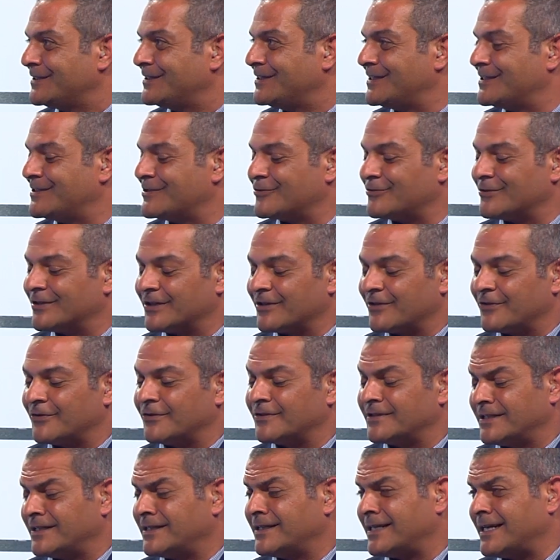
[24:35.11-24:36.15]
District
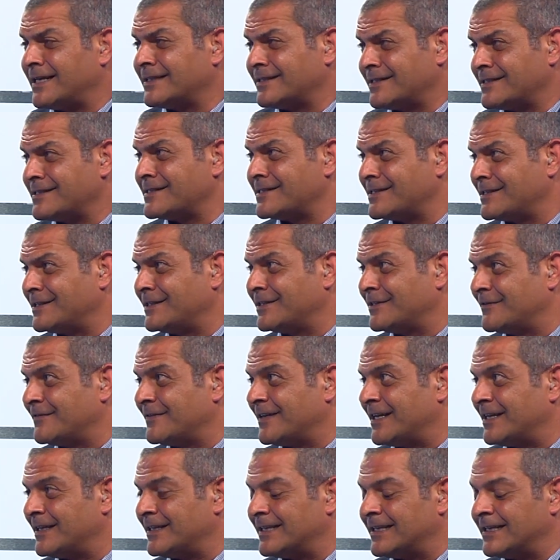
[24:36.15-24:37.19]
13 and the city of
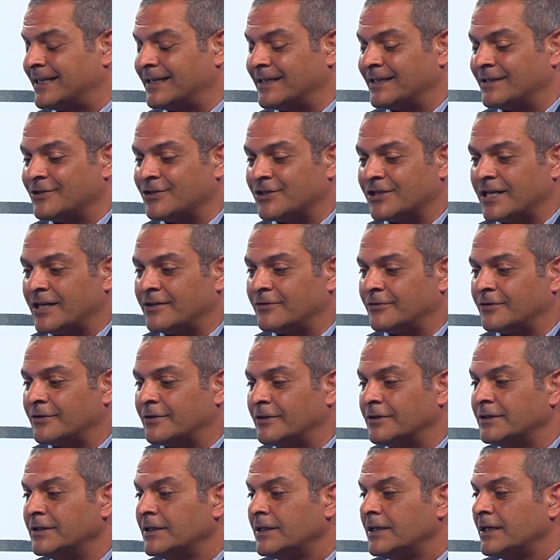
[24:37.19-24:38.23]
LA in
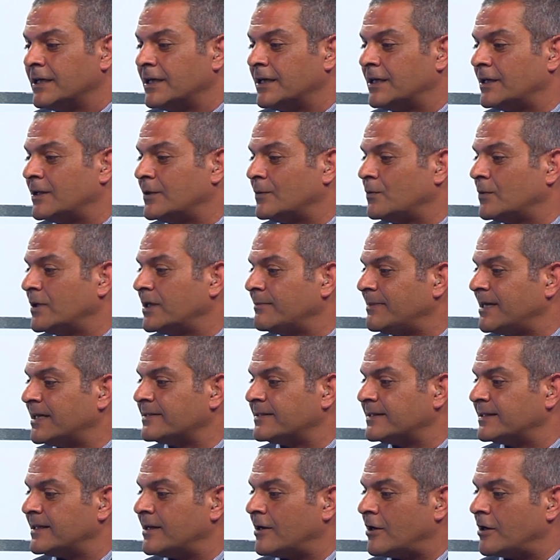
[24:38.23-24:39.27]
general. What
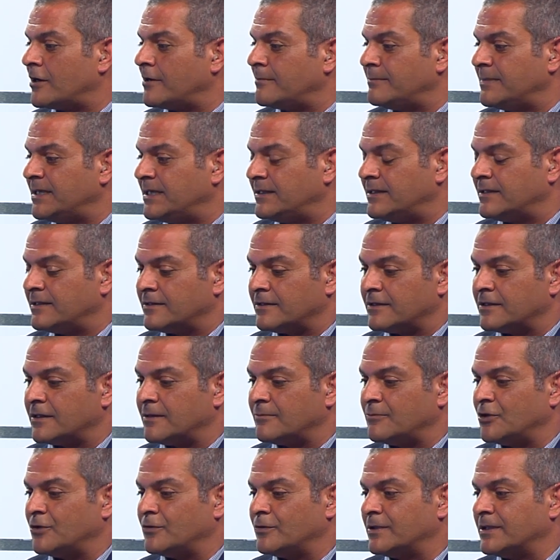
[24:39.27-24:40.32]
about the Armenian
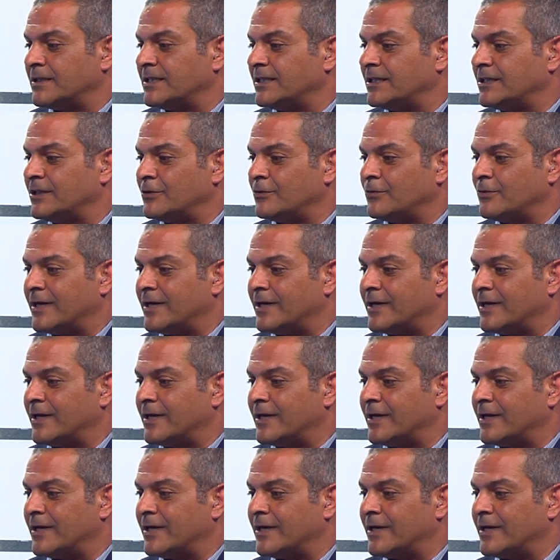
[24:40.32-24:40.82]
community? You